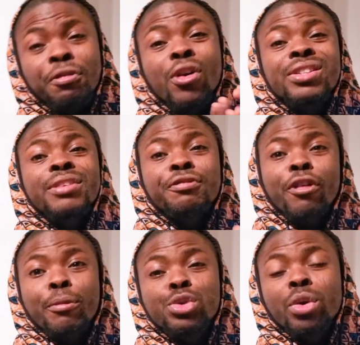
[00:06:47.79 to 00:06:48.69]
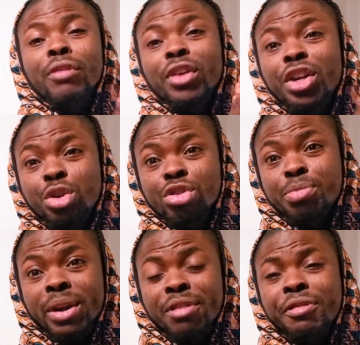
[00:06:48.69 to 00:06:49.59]
First and foremost, one of the
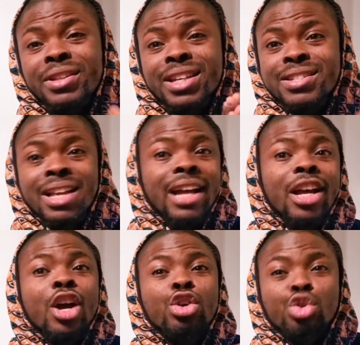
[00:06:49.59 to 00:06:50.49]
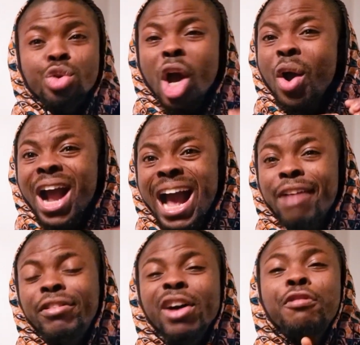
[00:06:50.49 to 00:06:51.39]
huge benefits is that you now
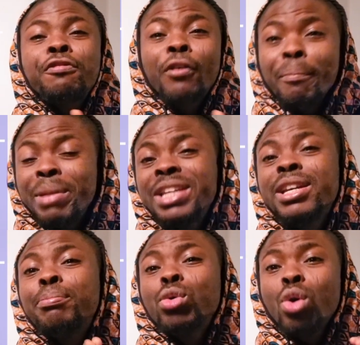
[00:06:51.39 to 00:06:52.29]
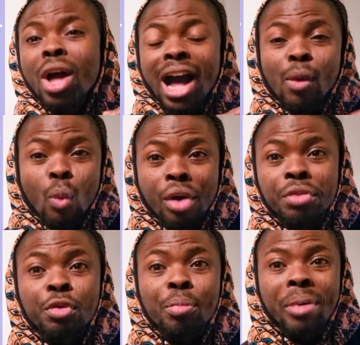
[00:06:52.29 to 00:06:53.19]
have a formidable and
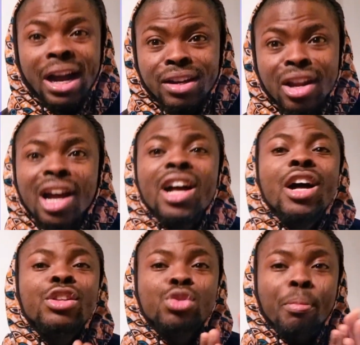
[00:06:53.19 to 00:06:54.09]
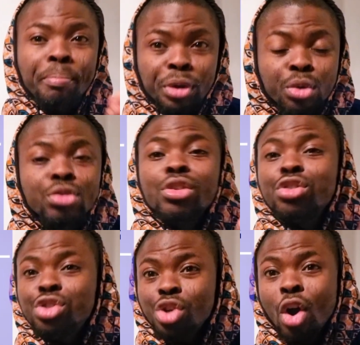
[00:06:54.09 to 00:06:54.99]
wonderful partner to build
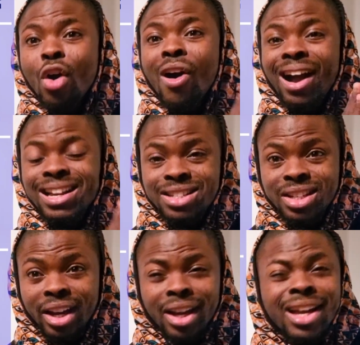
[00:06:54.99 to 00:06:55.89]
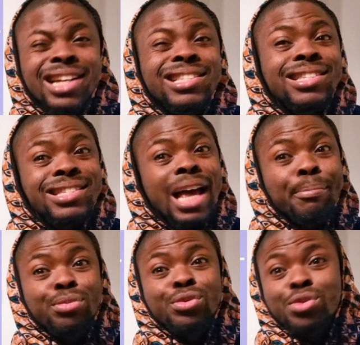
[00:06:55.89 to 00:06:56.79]
your idea,
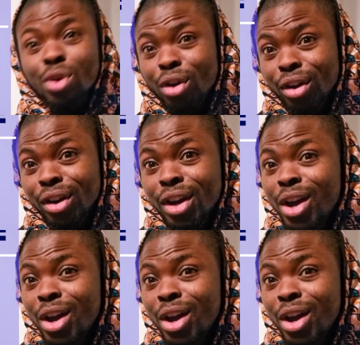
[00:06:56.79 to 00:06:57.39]
Samsung.